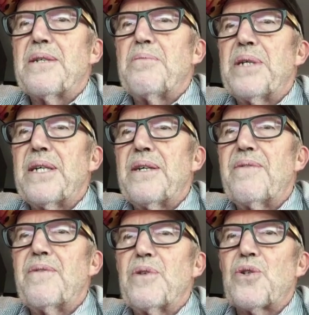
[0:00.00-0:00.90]
to be a
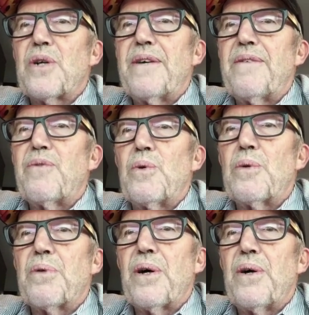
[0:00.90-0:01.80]
very
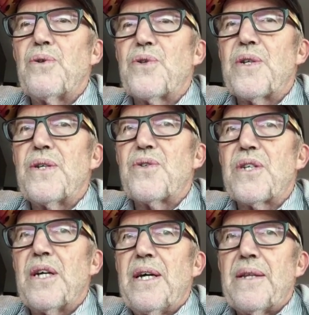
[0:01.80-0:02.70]
straightforward process.
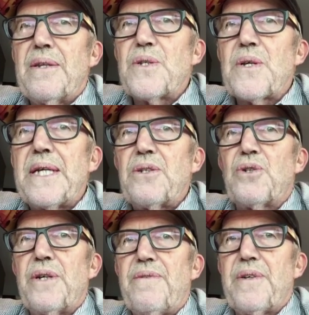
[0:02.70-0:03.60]
There is an
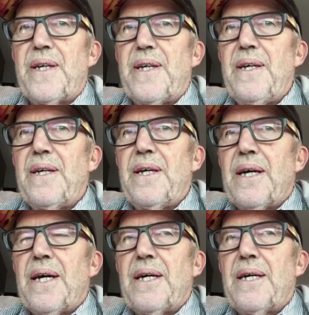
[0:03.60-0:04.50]
entry fee
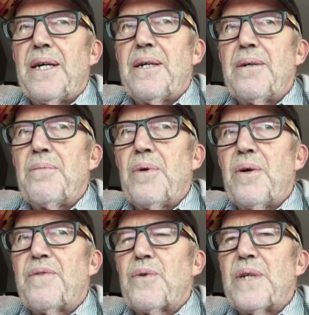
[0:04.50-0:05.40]

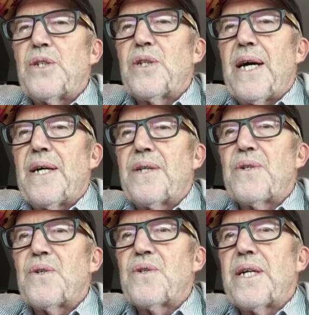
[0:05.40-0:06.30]
for each
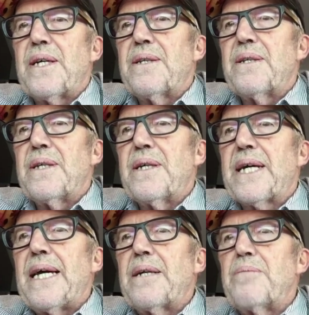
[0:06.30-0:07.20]
artist, and the
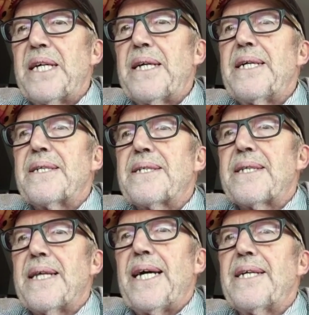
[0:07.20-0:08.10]
Academy
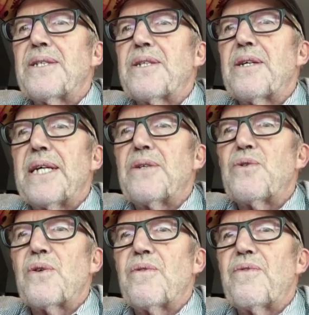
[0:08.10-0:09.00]
gets that, so that
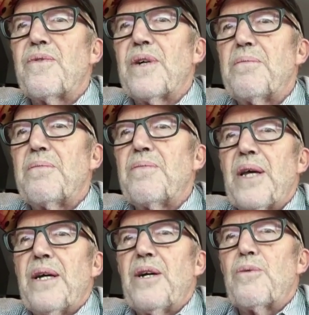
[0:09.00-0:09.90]
sort of
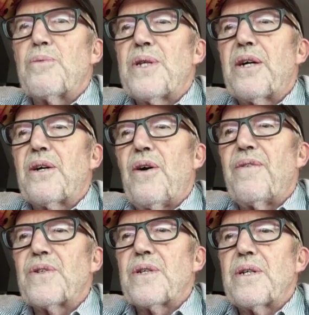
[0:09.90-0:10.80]
helps their
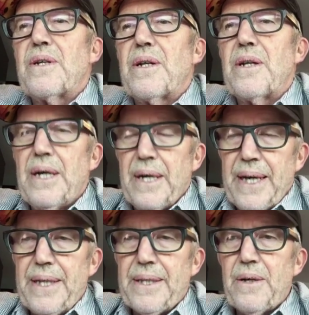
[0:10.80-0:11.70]
coffers a little.
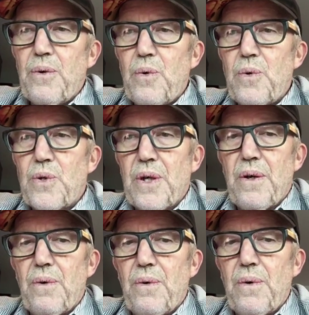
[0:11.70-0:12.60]
And they
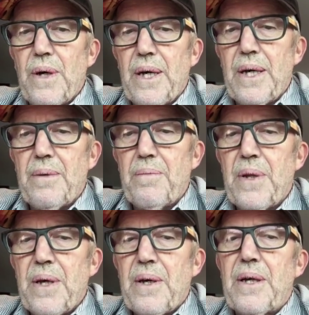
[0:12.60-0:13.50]
also
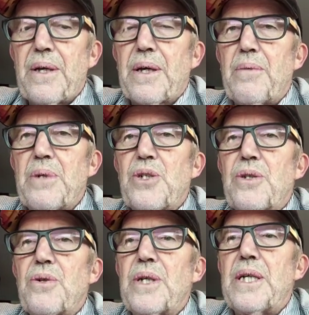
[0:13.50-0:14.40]
get a
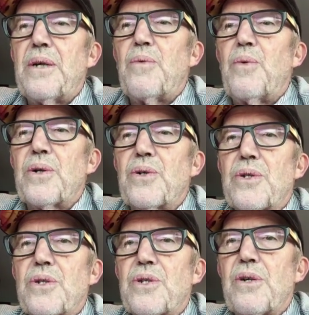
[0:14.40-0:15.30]
commission on any
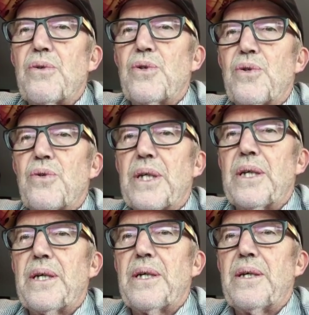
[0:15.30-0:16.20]
works that sell during
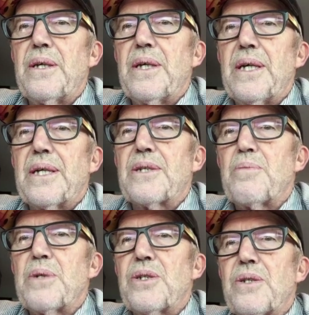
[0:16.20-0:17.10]
the
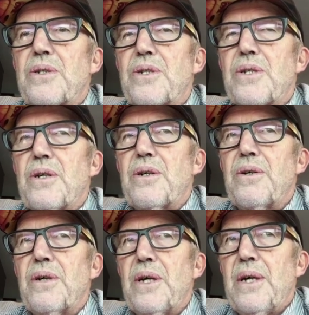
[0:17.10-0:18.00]
exhibition. So
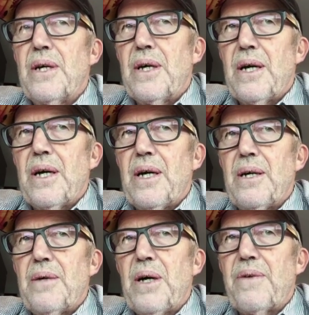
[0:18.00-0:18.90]

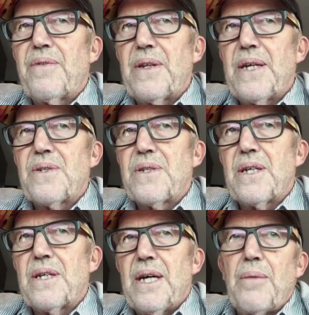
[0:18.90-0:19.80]
hopefully that's, I
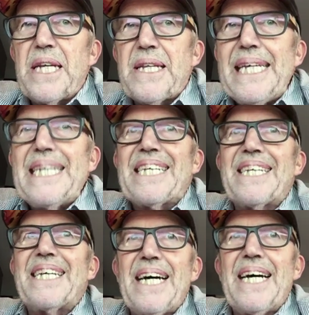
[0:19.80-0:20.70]
mean, at the end of the
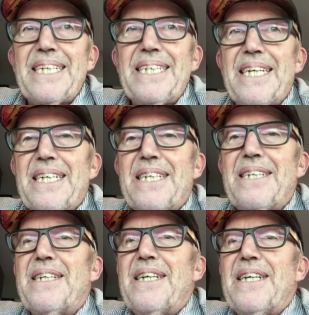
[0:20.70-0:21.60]
day,
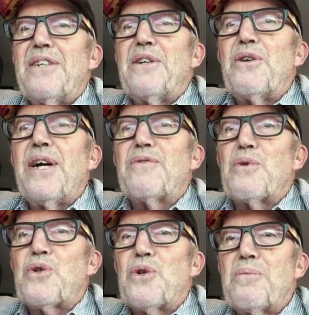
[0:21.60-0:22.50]
you have to
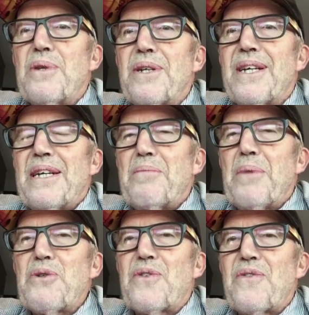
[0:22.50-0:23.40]
assume that
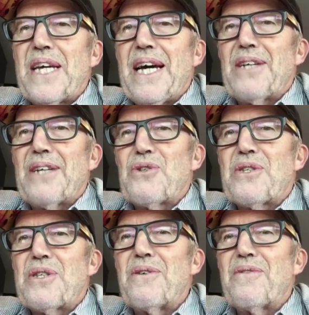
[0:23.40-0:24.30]
most of the
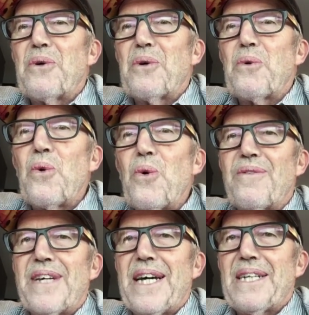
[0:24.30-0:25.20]
artists there, if not all
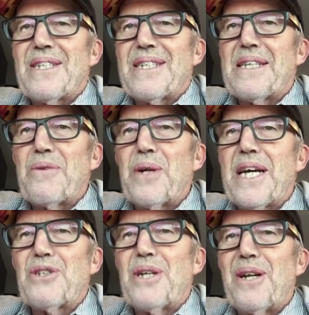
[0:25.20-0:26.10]
of the artists there, would
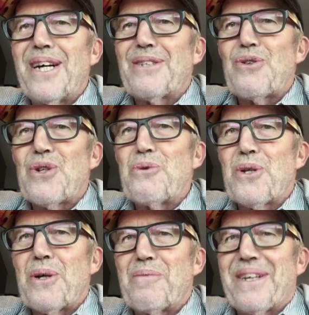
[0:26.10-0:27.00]
actually like to sell
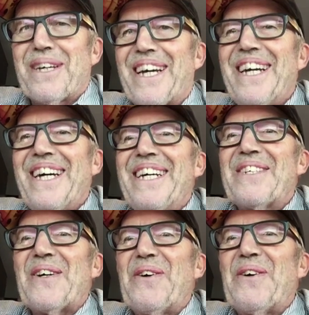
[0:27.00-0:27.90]
something.
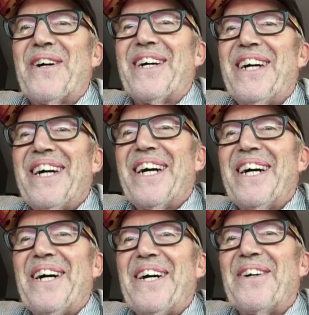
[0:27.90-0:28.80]
So
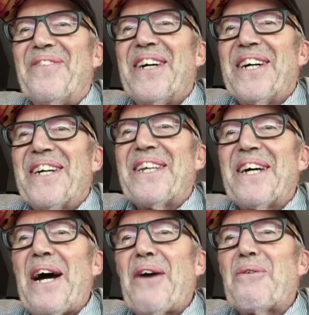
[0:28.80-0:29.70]

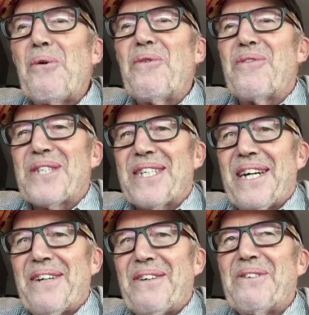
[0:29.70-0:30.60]
they are all for
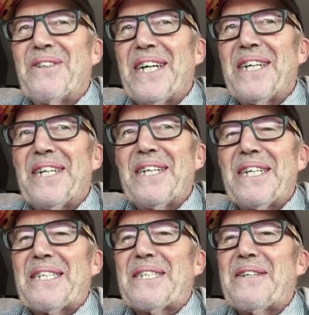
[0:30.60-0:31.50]
sale,
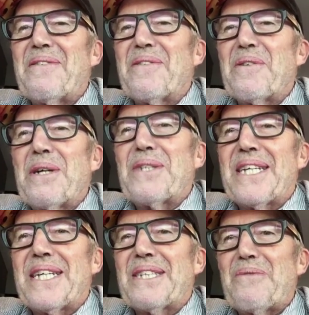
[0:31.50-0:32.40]
except for the one
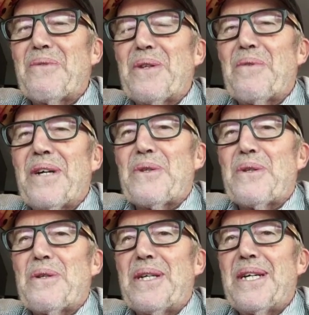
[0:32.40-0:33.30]
selected as
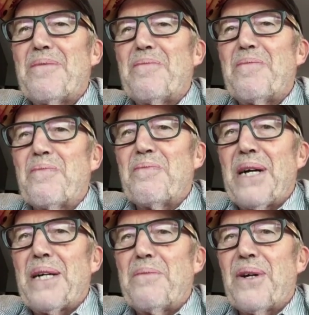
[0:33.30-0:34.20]
the
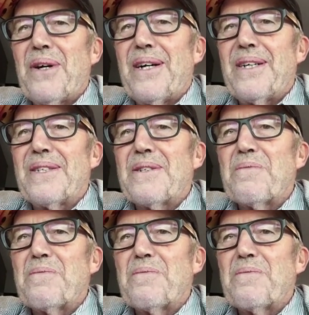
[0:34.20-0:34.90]
main prize.